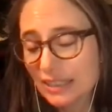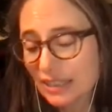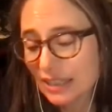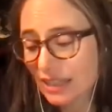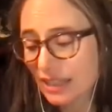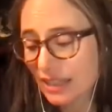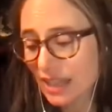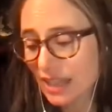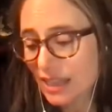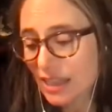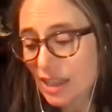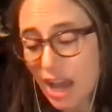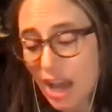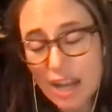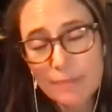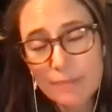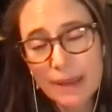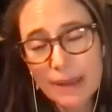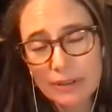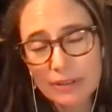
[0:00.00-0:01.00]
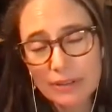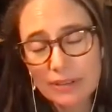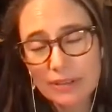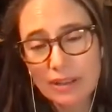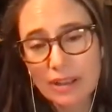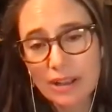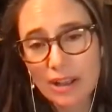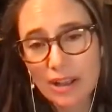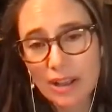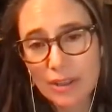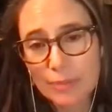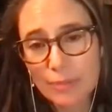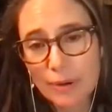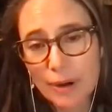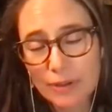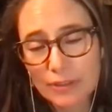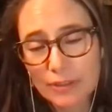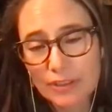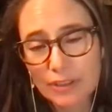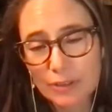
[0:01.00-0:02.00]
thought about all the
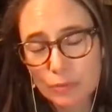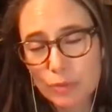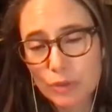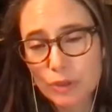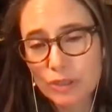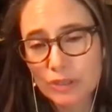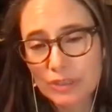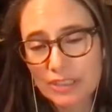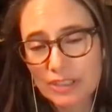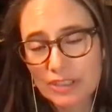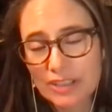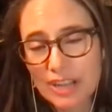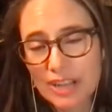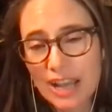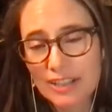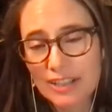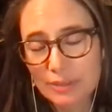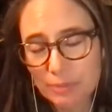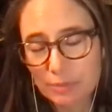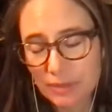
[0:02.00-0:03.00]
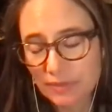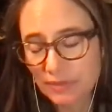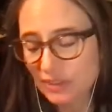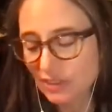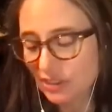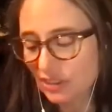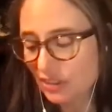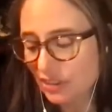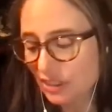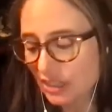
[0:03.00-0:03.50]
parts of the world that are not as privileged as she